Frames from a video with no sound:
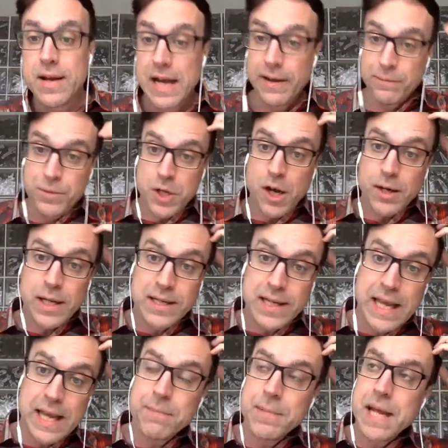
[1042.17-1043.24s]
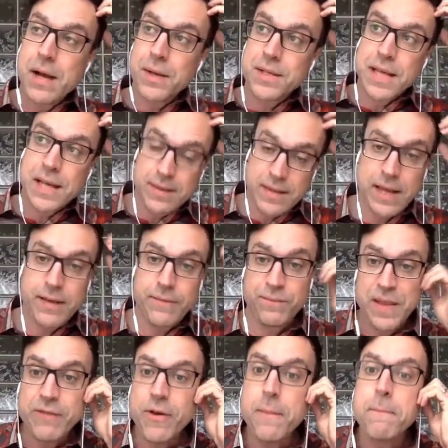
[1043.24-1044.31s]
I'm talking to him now. It's like they
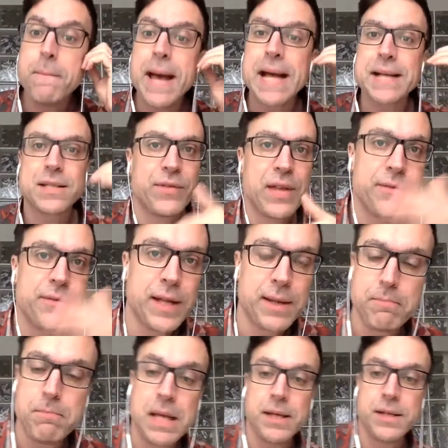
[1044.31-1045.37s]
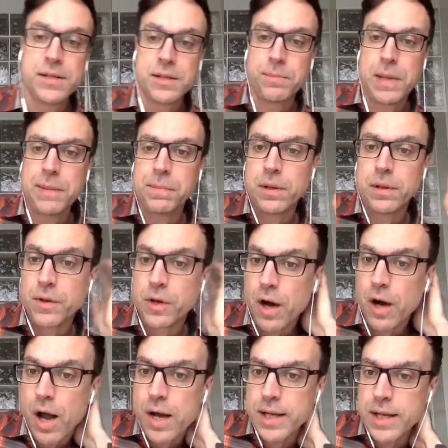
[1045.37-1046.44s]
have like millions of people in their
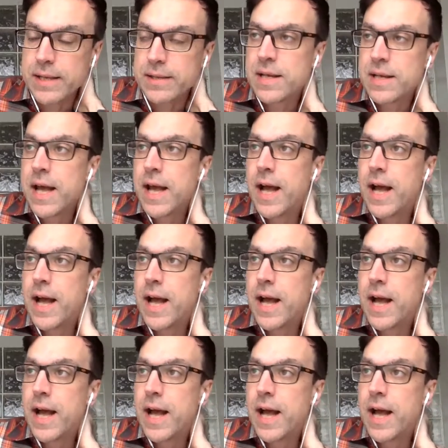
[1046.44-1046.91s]
audience.